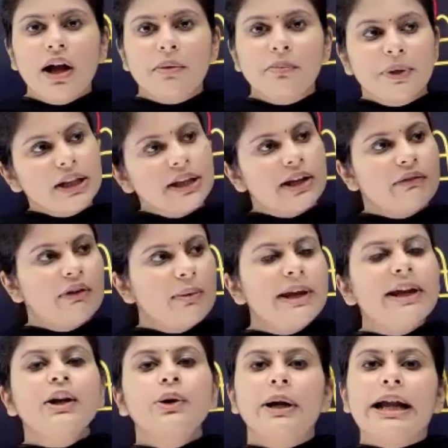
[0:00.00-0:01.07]
company, they will
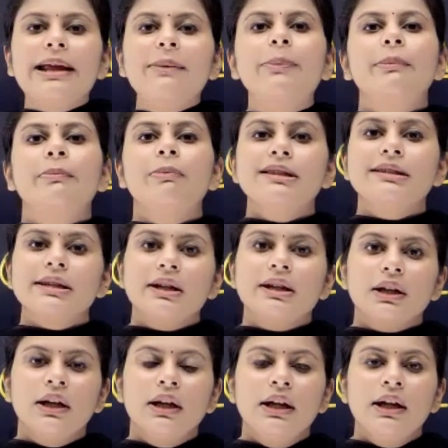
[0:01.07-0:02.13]
make 20 people sit.